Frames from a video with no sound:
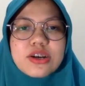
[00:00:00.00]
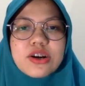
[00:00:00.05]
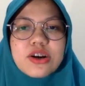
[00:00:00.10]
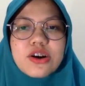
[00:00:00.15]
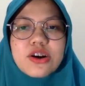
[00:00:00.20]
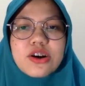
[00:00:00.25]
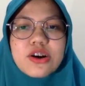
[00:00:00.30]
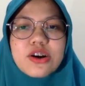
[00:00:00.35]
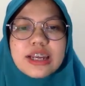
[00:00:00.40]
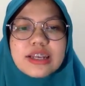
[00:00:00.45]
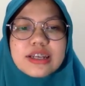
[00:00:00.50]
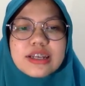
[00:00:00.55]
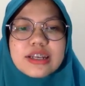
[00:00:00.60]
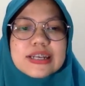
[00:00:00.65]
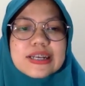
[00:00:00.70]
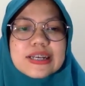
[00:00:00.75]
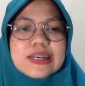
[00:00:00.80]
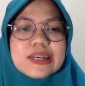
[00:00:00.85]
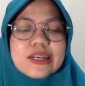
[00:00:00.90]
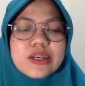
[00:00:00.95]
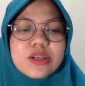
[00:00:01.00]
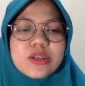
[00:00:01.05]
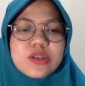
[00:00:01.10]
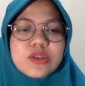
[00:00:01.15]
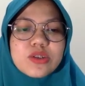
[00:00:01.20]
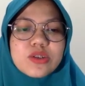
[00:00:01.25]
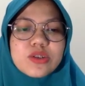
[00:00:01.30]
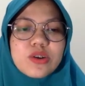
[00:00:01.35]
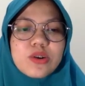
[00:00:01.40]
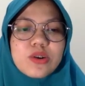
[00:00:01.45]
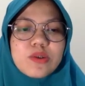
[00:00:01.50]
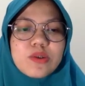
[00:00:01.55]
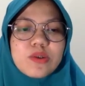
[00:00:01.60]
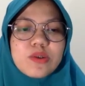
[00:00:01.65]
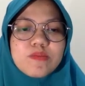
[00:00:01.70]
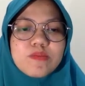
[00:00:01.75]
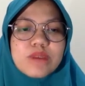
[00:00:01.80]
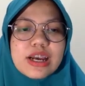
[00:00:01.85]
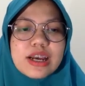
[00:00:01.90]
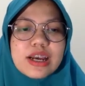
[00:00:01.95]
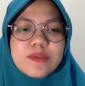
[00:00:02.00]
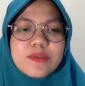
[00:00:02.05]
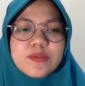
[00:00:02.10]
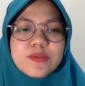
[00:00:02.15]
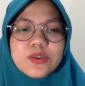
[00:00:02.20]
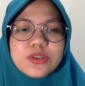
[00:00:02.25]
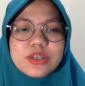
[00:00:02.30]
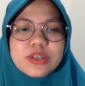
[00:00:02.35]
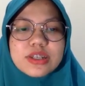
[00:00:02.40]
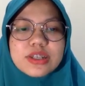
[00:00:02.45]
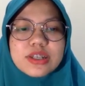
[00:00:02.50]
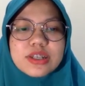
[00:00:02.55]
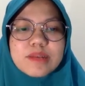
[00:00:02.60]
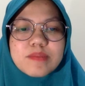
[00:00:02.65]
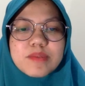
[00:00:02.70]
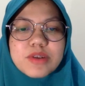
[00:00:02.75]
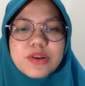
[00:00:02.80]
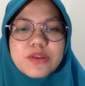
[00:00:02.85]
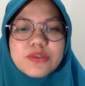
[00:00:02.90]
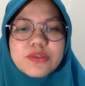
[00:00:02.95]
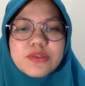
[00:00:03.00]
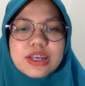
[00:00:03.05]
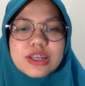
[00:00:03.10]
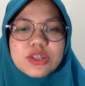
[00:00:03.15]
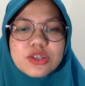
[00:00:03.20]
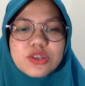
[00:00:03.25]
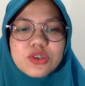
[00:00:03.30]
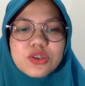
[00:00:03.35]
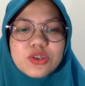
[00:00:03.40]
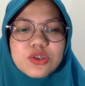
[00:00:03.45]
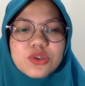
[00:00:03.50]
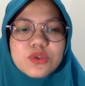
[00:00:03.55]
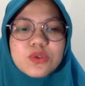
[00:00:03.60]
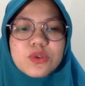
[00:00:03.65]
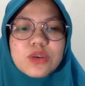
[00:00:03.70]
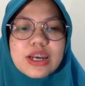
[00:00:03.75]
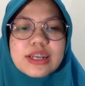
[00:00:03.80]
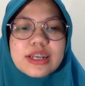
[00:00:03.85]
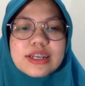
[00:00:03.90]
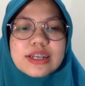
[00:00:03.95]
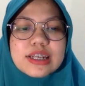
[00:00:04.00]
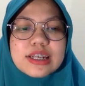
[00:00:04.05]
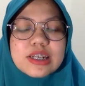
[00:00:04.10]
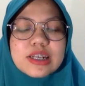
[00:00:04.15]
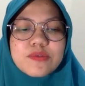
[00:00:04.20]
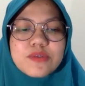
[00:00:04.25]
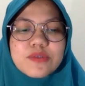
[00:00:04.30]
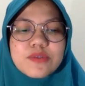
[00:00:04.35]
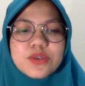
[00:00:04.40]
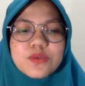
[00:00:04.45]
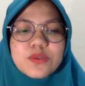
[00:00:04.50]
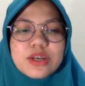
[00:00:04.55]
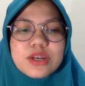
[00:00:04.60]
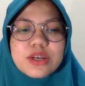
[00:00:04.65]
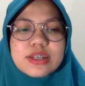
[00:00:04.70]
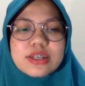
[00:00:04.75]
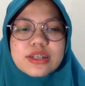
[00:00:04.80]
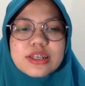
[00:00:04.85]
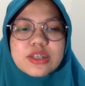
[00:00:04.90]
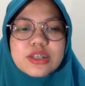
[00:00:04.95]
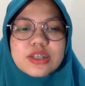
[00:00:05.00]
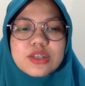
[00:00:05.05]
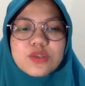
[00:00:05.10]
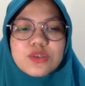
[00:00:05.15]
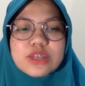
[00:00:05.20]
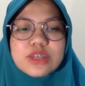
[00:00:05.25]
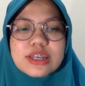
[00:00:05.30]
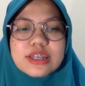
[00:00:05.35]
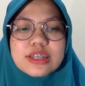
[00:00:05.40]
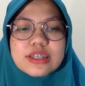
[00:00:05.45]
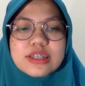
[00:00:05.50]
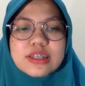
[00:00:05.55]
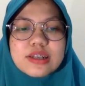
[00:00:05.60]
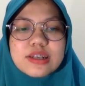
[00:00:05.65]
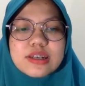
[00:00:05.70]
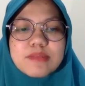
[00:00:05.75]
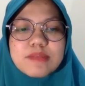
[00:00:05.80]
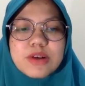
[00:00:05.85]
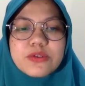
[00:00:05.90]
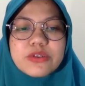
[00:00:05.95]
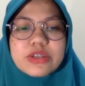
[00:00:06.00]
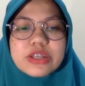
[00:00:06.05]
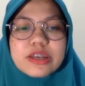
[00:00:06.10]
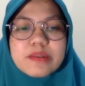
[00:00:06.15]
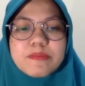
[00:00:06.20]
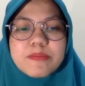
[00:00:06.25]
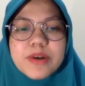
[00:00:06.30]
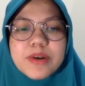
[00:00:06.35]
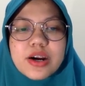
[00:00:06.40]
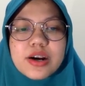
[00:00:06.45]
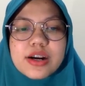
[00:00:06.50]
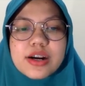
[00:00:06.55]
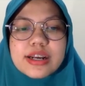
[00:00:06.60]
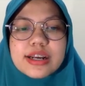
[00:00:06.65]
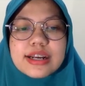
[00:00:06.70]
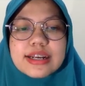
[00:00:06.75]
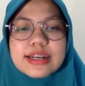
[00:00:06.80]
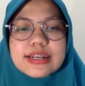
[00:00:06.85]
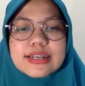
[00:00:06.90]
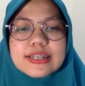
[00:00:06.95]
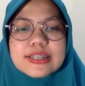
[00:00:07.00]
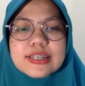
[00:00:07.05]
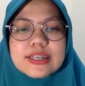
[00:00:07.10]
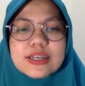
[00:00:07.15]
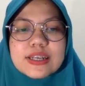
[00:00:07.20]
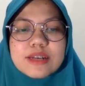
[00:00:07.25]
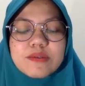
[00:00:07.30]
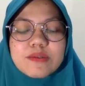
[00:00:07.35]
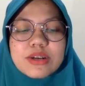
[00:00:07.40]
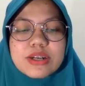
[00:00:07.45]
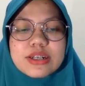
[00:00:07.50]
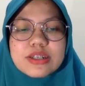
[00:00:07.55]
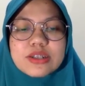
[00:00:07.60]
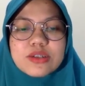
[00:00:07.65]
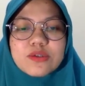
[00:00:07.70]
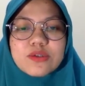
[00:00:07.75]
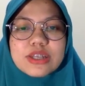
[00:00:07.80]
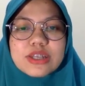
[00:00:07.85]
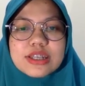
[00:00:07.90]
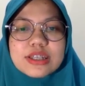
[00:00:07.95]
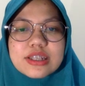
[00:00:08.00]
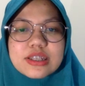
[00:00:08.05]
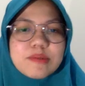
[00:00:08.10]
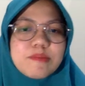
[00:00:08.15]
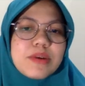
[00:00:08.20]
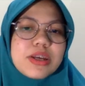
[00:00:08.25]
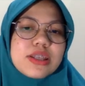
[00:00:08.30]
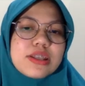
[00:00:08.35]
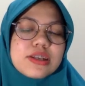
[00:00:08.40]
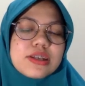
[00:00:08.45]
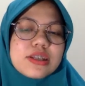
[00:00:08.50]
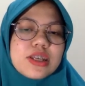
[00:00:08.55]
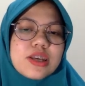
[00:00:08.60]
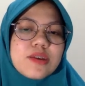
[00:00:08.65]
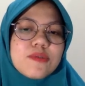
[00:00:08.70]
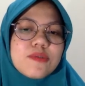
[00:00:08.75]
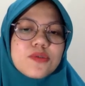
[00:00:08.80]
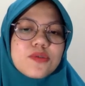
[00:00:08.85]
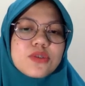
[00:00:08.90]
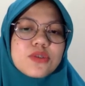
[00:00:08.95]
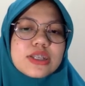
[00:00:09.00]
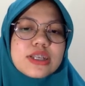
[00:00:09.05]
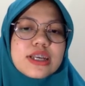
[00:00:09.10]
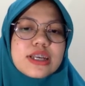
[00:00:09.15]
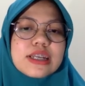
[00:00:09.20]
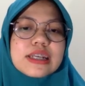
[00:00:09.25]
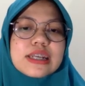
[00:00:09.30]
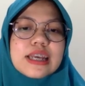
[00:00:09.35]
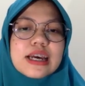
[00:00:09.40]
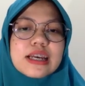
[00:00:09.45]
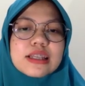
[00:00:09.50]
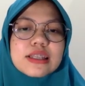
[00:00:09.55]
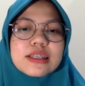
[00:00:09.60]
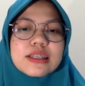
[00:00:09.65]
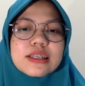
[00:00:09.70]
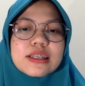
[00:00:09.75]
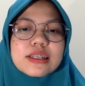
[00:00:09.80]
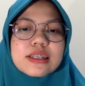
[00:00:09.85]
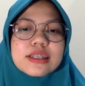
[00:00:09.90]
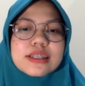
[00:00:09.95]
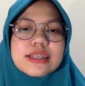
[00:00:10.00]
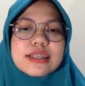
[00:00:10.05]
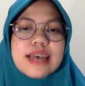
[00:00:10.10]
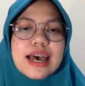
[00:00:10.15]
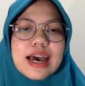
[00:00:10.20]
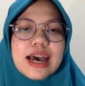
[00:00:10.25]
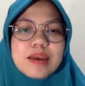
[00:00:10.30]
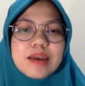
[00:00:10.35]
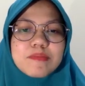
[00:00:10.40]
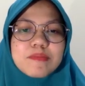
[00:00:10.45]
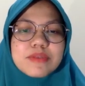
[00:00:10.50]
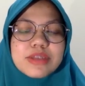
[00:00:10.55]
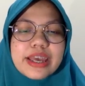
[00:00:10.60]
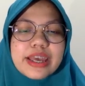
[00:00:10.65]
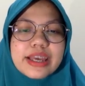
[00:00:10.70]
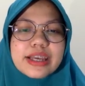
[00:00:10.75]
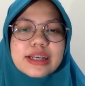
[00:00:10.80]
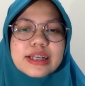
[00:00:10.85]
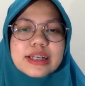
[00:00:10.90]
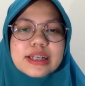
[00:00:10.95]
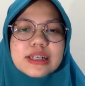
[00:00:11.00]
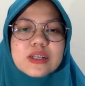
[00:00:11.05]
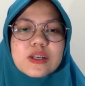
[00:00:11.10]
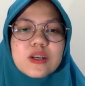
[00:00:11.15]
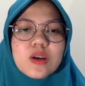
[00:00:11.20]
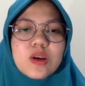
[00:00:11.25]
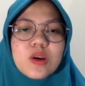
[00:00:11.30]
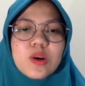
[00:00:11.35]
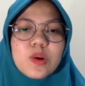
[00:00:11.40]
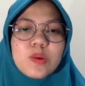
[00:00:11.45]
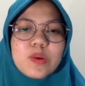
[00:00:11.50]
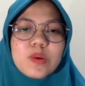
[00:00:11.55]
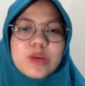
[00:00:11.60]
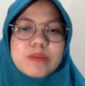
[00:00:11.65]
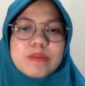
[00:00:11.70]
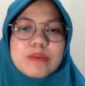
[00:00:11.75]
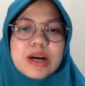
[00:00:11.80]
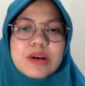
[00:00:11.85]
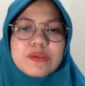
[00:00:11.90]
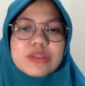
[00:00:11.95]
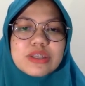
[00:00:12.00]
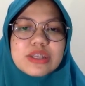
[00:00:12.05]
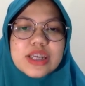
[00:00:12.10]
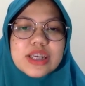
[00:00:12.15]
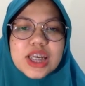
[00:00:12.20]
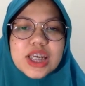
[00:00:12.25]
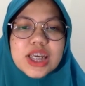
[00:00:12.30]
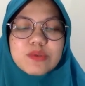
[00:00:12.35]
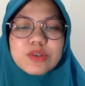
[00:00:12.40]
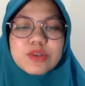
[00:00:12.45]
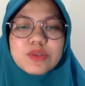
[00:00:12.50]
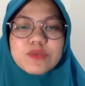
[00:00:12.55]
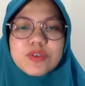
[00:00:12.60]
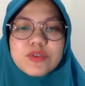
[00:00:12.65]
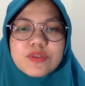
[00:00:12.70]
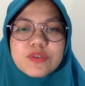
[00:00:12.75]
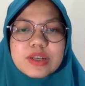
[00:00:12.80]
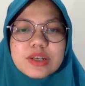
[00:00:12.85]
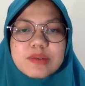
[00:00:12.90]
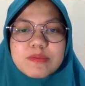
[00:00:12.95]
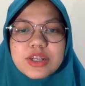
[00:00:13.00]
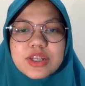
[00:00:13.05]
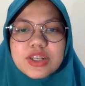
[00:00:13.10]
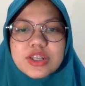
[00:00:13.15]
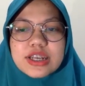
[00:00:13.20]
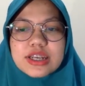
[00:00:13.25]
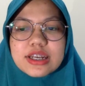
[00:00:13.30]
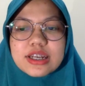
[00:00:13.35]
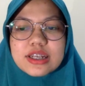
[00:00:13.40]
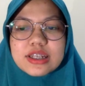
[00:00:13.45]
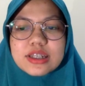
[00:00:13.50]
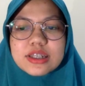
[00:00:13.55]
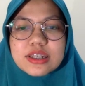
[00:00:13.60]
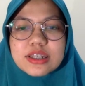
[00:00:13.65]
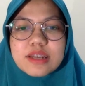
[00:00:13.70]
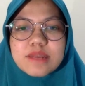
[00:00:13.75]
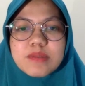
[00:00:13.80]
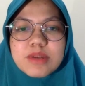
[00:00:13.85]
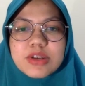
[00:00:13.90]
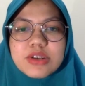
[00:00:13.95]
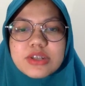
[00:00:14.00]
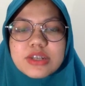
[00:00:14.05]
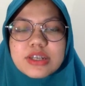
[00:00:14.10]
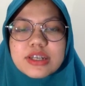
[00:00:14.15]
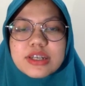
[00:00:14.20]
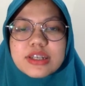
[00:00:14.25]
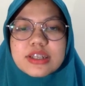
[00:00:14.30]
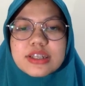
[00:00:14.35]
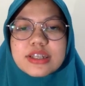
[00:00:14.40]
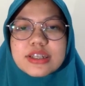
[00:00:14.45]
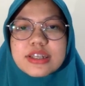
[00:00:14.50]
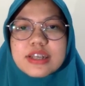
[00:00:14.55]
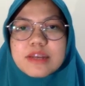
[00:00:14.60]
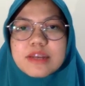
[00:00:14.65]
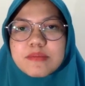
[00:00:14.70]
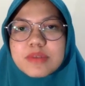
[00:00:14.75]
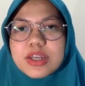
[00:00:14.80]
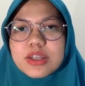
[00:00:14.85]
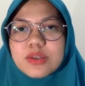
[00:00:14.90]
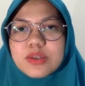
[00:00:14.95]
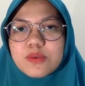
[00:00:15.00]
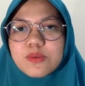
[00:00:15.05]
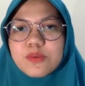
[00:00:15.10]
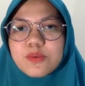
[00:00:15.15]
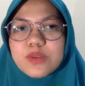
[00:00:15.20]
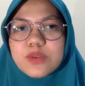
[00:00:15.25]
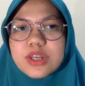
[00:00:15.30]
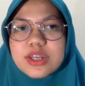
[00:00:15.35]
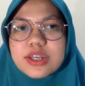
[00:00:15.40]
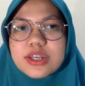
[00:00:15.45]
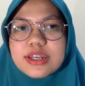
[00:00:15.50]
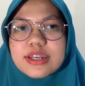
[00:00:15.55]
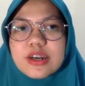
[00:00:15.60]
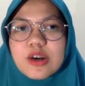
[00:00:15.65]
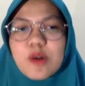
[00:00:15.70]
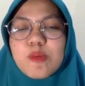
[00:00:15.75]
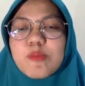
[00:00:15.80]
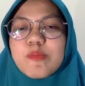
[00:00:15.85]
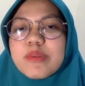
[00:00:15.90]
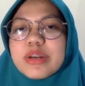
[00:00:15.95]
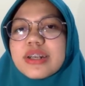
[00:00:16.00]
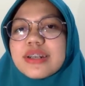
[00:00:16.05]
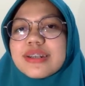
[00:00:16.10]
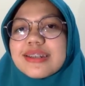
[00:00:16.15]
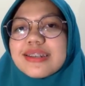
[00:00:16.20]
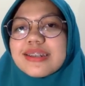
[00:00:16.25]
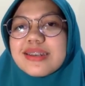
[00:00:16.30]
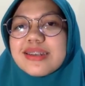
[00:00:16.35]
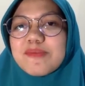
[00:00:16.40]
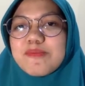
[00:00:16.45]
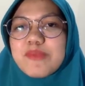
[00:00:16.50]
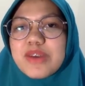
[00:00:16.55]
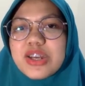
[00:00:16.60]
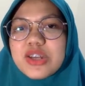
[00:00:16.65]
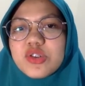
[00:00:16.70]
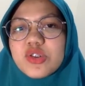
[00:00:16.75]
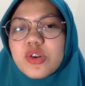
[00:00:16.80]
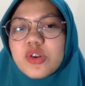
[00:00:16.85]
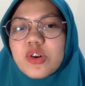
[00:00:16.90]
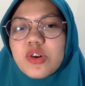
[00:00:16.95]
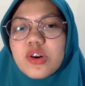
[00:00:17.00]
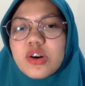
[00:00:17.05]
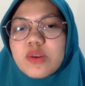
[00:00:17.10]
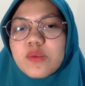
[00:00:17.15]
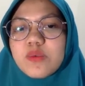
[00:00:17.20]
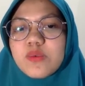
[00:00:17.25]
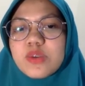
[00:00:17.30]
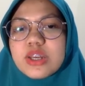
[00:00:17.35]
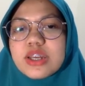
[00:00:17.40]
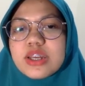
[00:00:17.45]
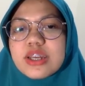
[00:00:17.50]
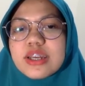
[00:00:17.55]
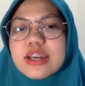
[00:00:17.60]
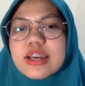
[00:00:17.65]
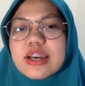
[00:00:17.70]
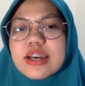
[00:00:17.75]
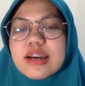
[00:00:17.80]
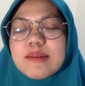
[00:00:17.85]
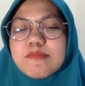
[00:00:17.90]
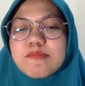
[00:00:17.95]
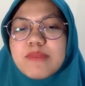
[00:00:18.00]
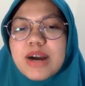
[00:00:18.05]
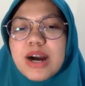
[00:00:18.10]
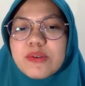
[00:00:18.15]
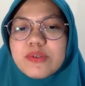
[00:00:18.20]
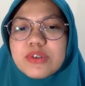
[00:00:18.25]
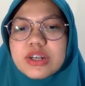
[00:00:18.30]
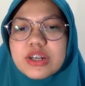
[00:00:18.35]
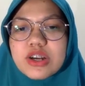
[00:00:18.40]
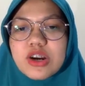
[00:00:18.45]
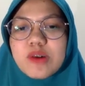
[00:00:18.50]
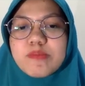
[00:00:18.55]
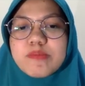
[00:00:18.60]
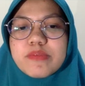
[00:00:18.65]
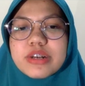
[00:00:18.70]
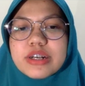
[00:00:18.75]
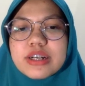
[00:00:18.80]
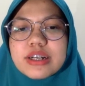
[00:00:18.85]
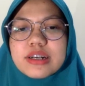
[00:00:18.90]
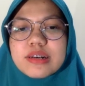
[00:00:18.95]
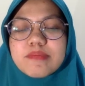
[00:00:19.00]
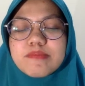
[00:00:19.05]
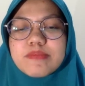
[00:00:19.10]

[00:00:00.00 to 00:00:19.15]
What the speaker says: Okay, so I have total number of tests 2, and then the first one is to test the mounting part, and then the second one to test the method. If you see that the time taken when mounting, it was 15 milliseconds, because it is the time that we open the page or we mount the component.